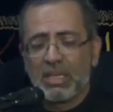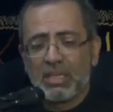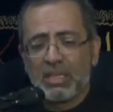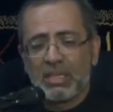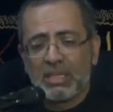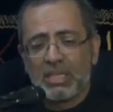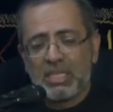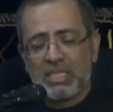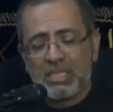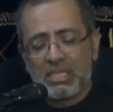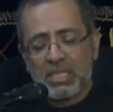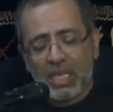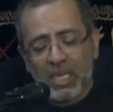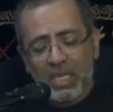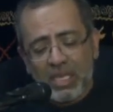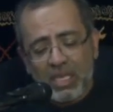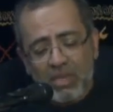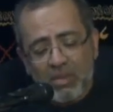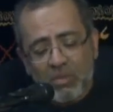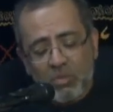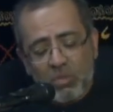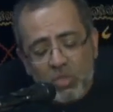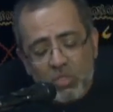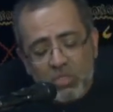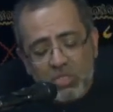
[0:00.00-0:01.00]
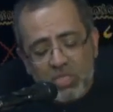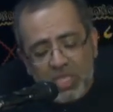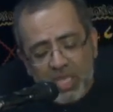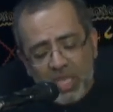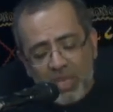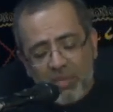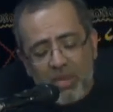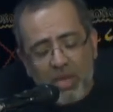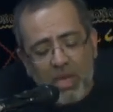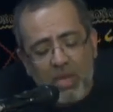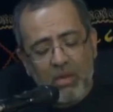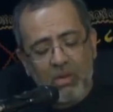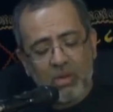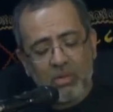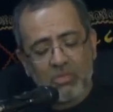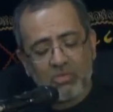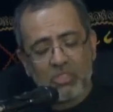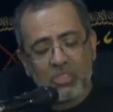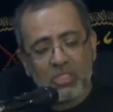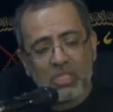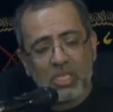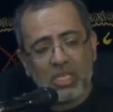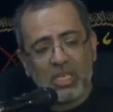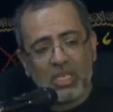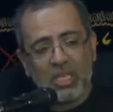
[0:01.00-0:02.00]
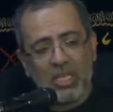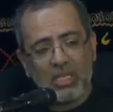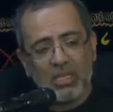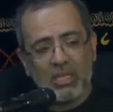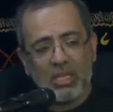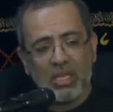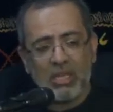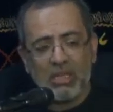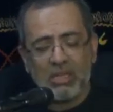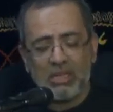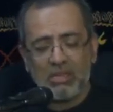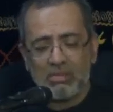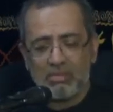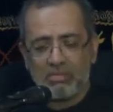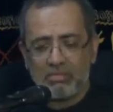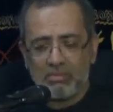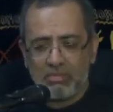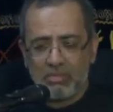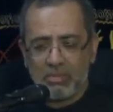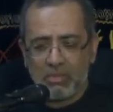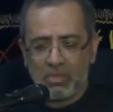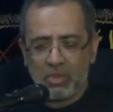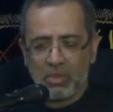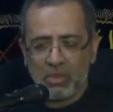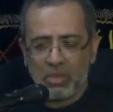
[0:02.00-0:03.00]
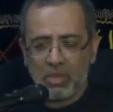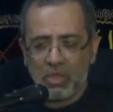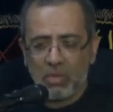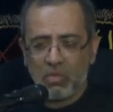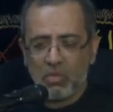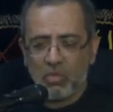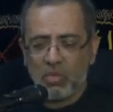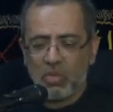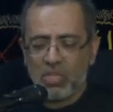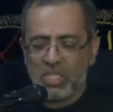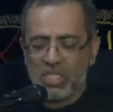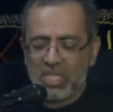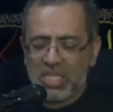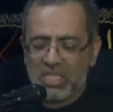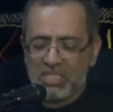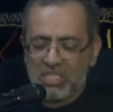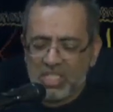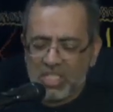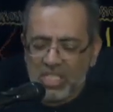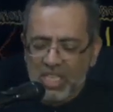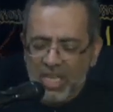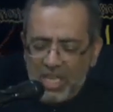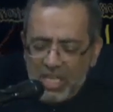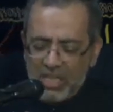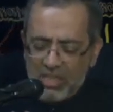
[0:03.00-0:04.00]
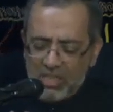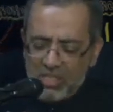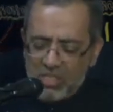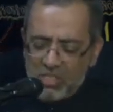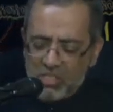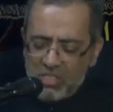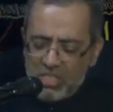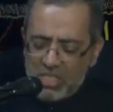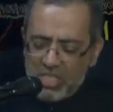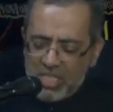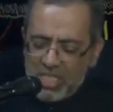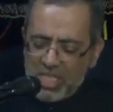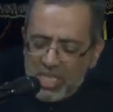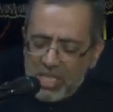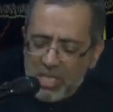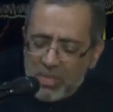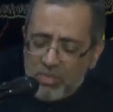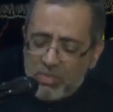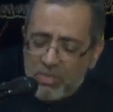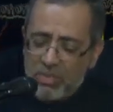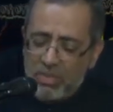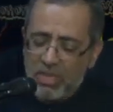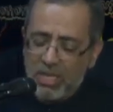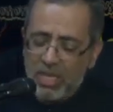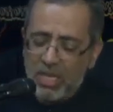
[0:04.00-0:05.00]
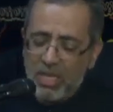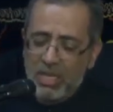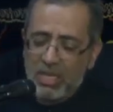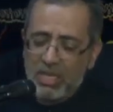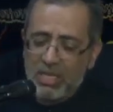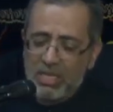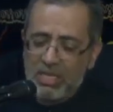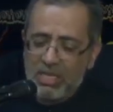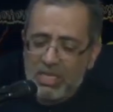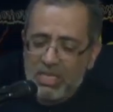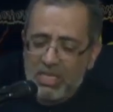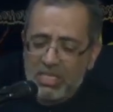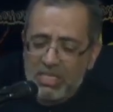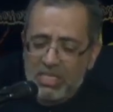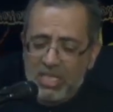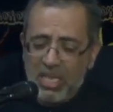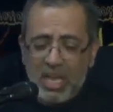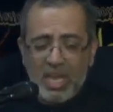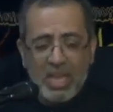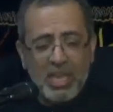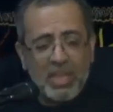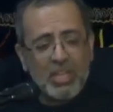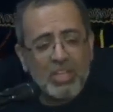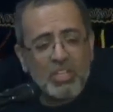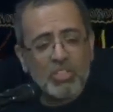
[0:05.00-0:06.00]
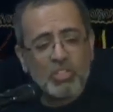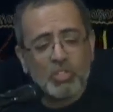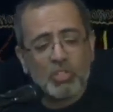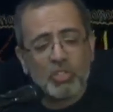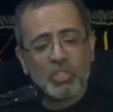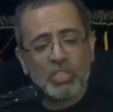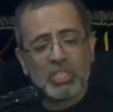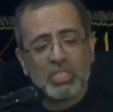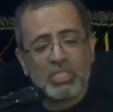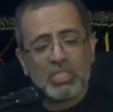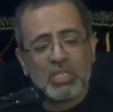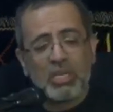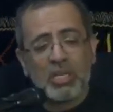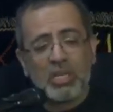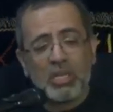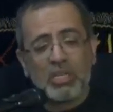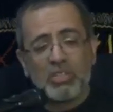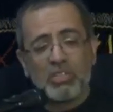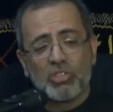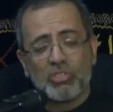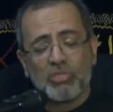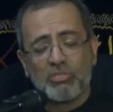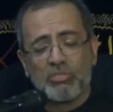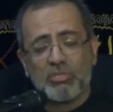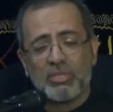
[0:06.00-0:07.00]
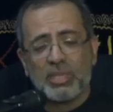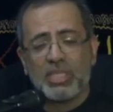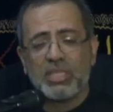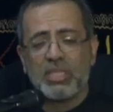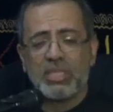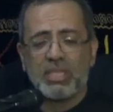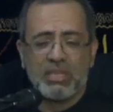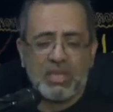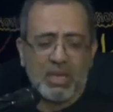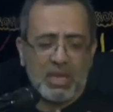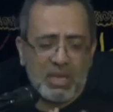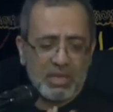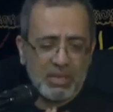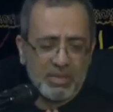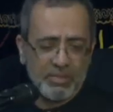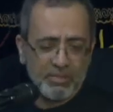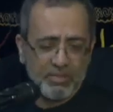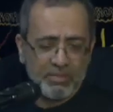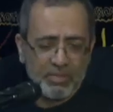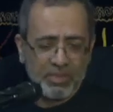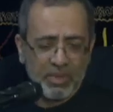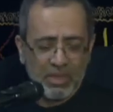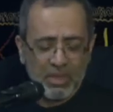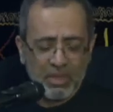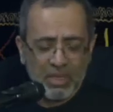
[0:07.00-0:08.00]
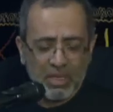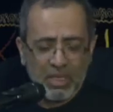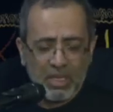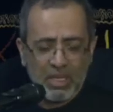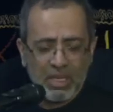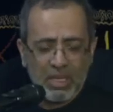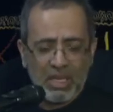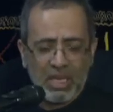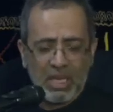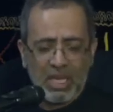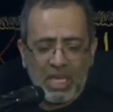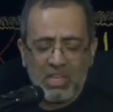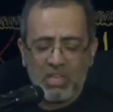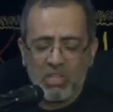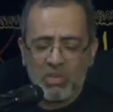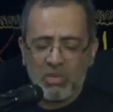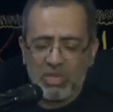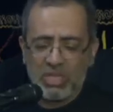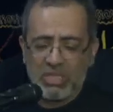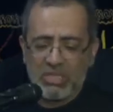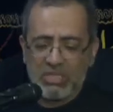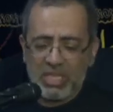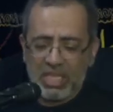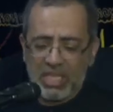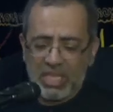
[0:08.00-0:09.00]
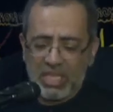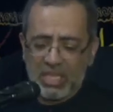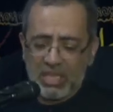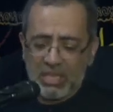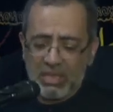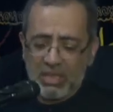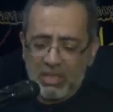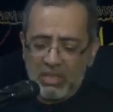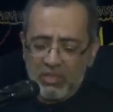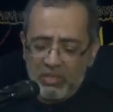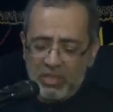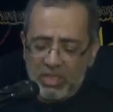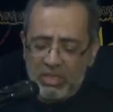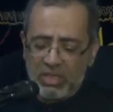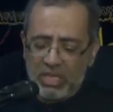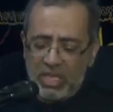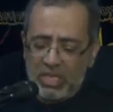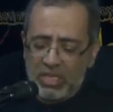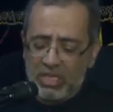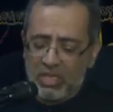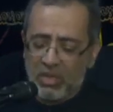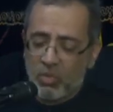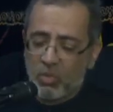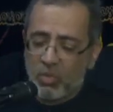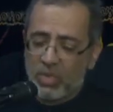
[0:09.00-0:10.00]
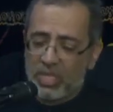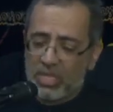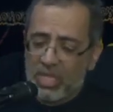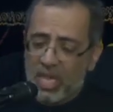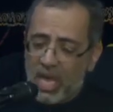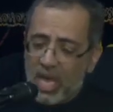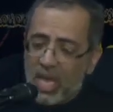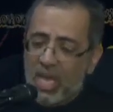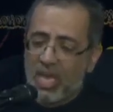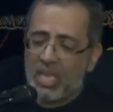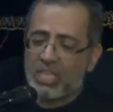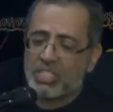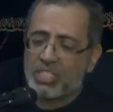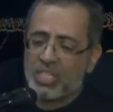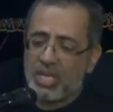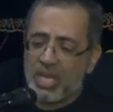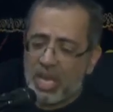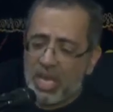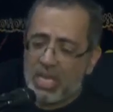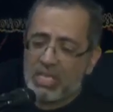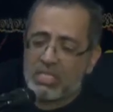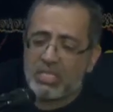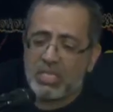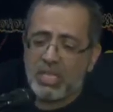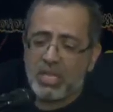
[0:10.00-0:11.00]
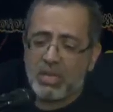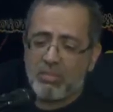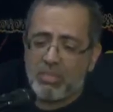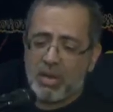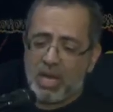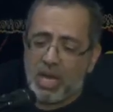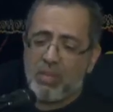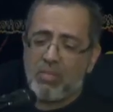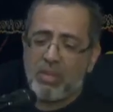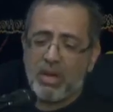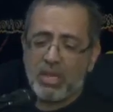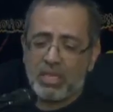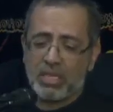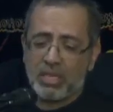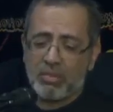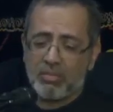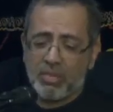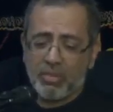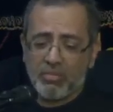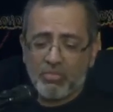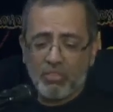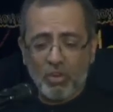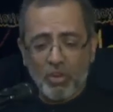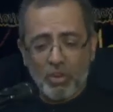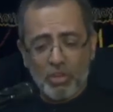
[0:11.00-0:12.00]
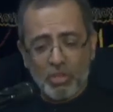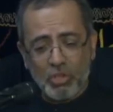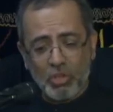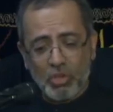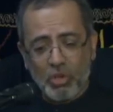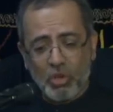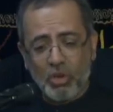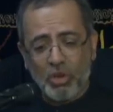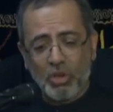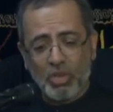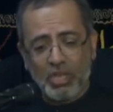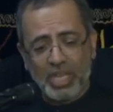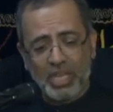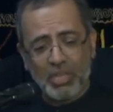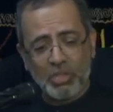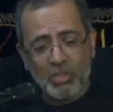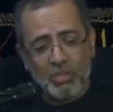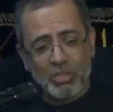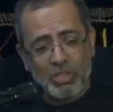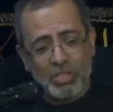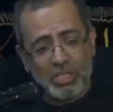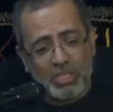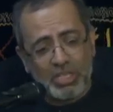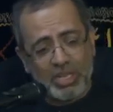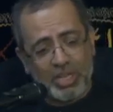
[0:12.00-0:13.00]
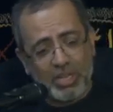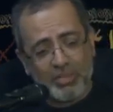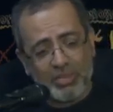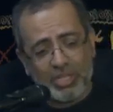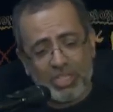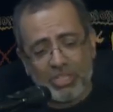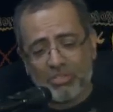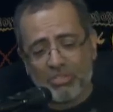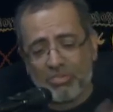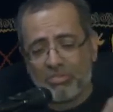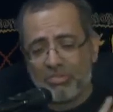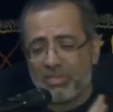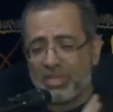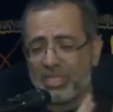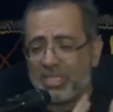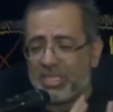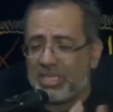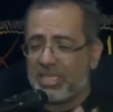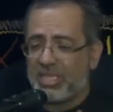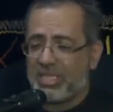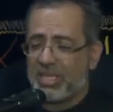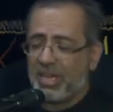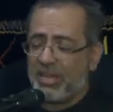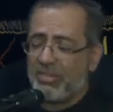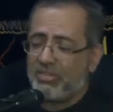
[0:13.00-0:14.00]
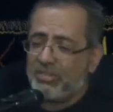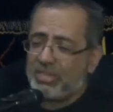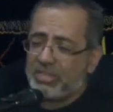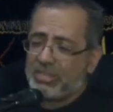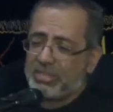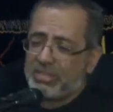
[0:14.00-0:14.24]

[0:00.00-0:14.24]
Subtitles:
The second musiba of Sakina was that she had this deep desire to return to Medina. And you will see that even at the Wida, she asked her Baba that, "Before you go, can you return me to Medina?"